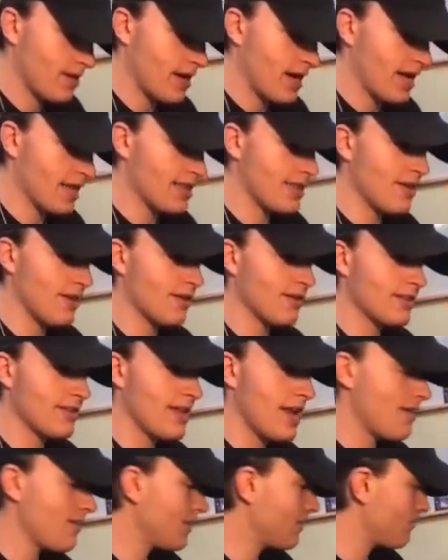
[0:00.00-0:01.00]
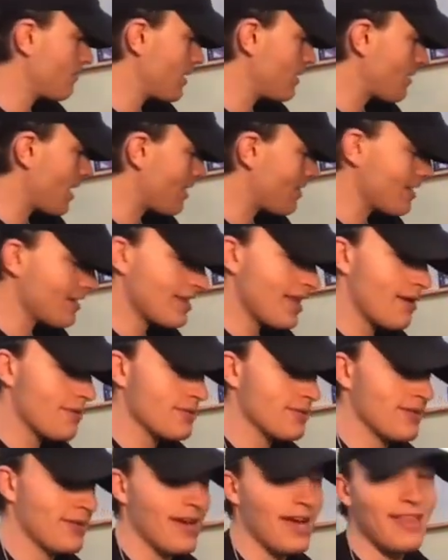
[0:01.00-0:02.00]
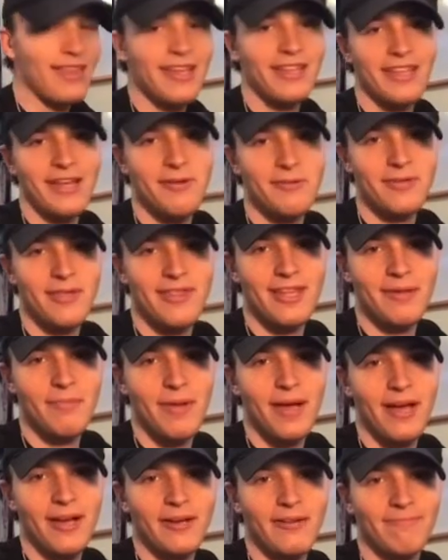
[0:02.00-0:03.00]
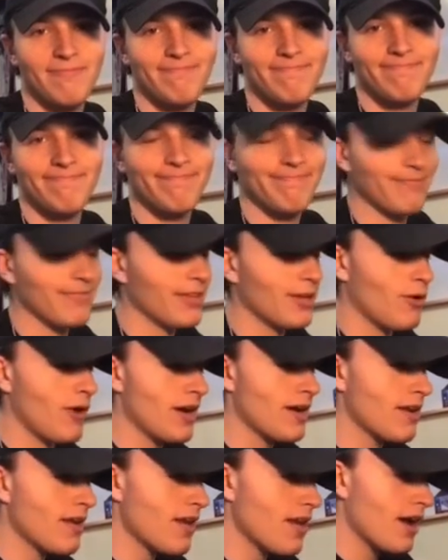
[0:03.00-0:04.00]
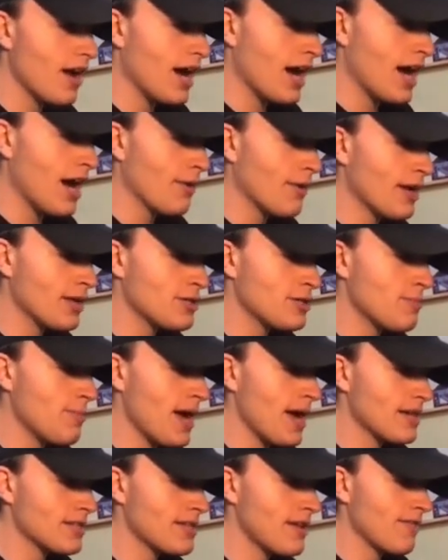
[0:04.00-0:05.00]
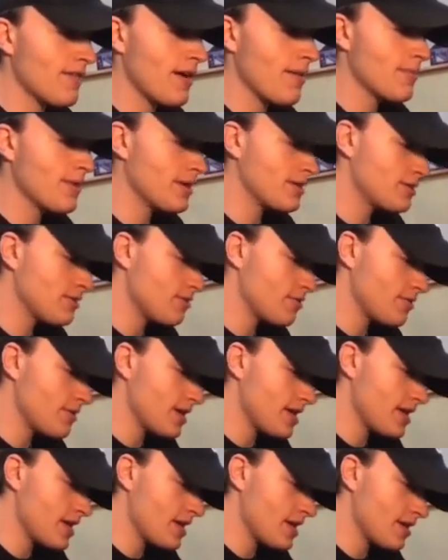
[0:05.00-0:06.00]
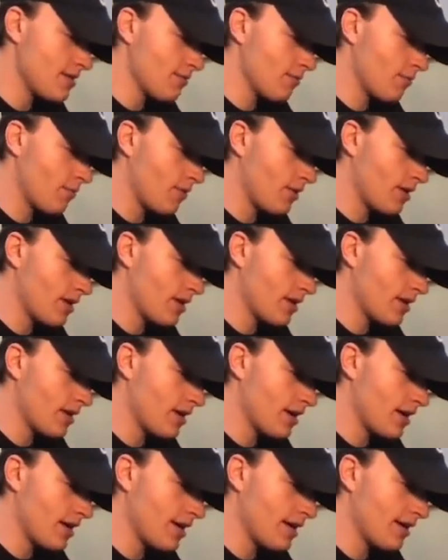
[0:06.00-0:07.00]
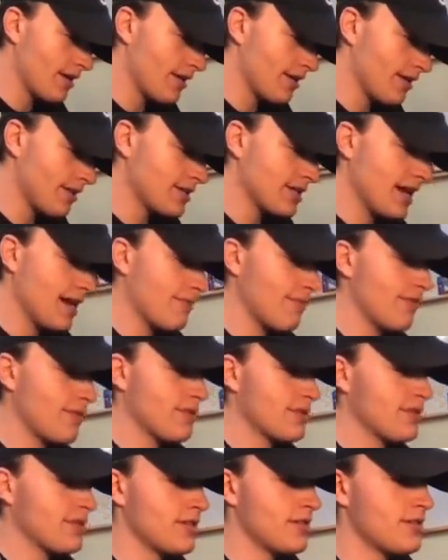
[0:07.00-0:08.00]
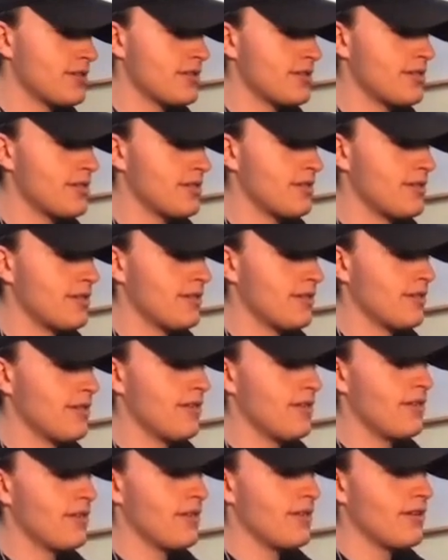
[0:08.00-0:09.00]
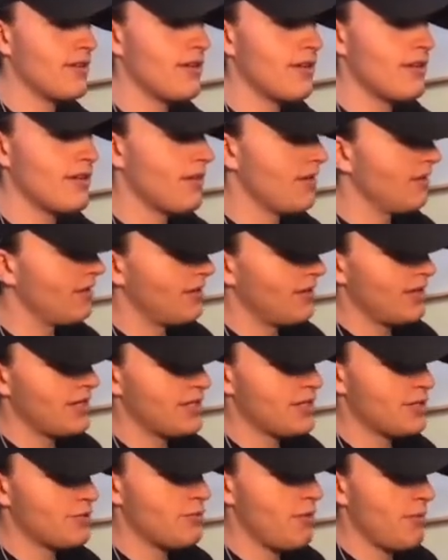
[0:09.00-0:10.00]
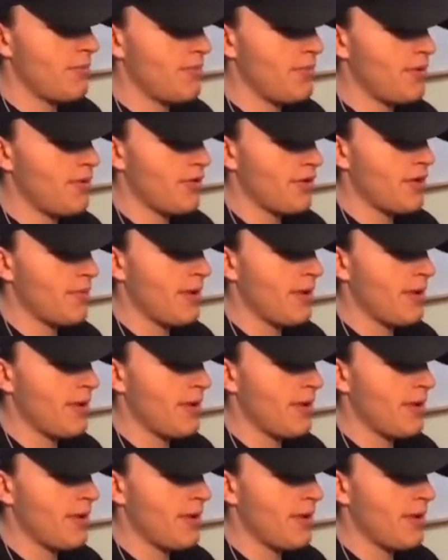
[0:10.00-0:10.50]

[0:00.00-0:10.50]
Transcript: I, now they wait. I think that was I think that was the thick pack. Great. Uh, we got two packs left. I'm gonna do the one on the top first. Let's just let's just rip them both.